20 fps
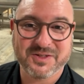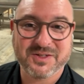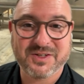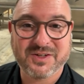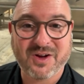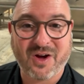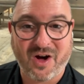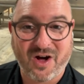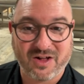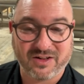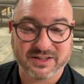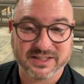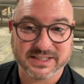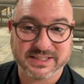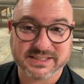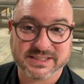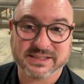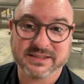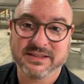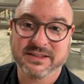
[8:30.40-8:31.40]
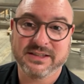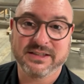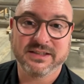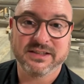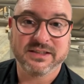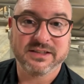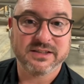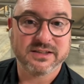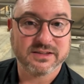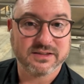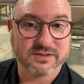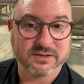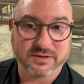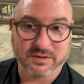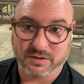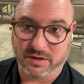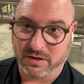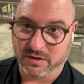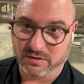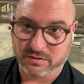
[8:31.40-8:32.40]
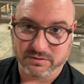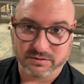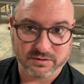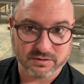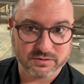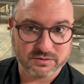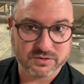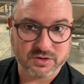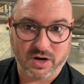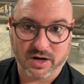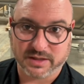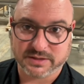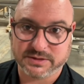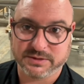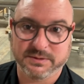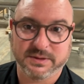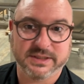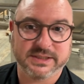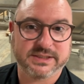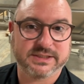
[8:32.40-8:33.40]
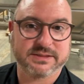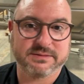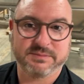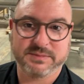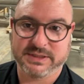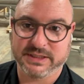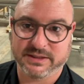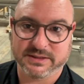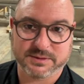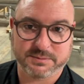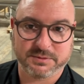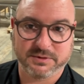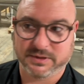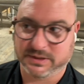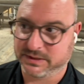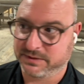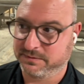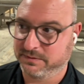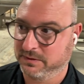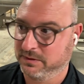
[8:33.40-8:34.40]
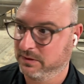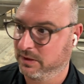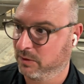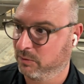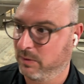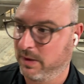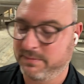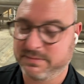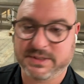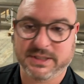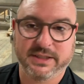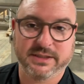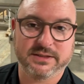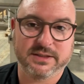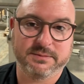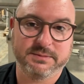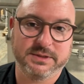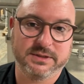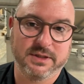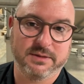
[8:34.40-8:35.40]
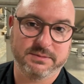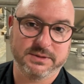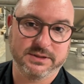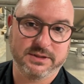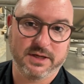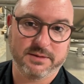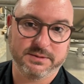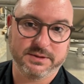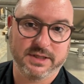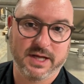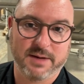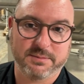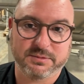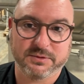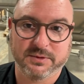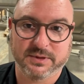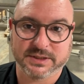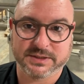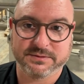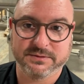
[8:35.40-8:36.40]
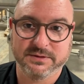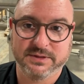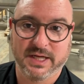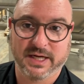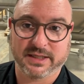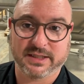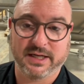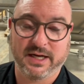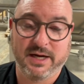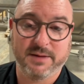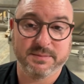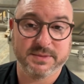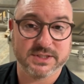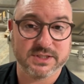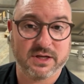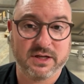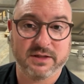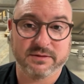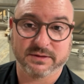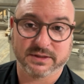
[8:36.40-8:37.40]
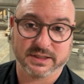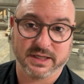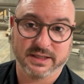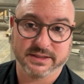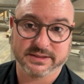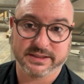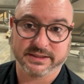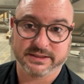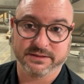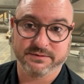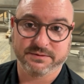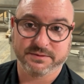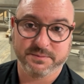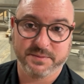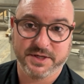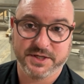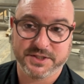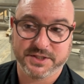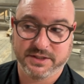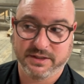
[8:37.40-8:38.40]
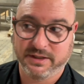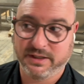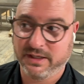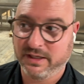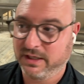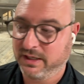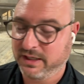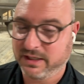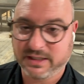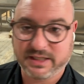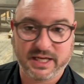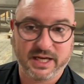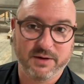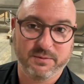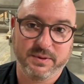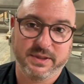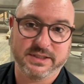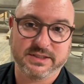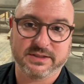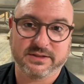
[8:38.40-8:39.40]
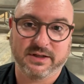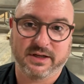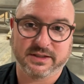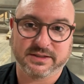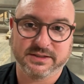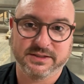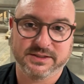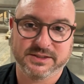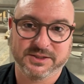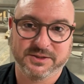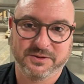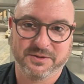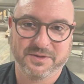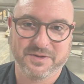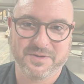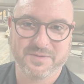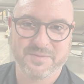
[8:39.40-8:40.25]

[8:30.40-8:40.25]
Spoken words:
Call us, talk to us, sales of PROEX Food, our website, www.proexfood.com. It's all of our contact information. Can't wait to talk to you soon.